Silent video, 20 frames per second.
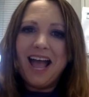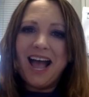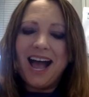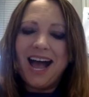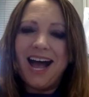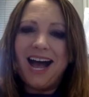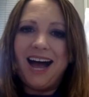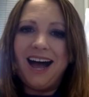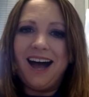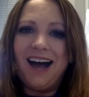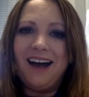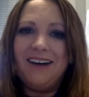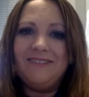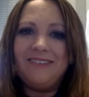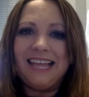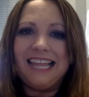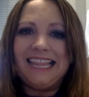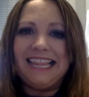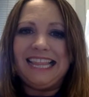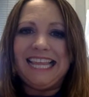of
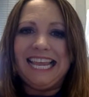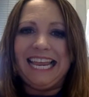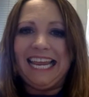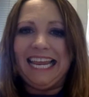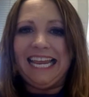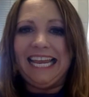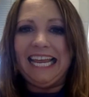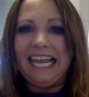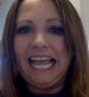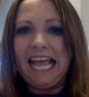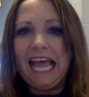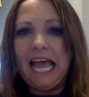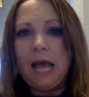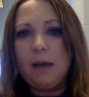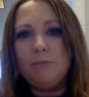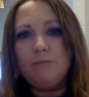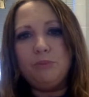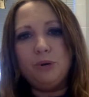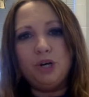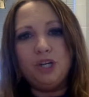the
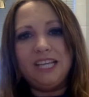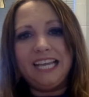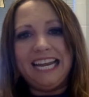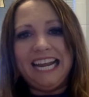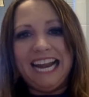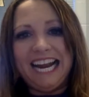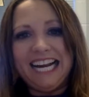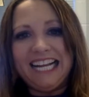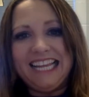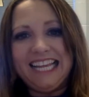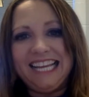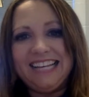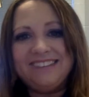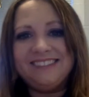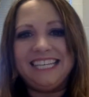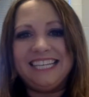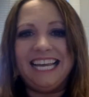Berlin airlift.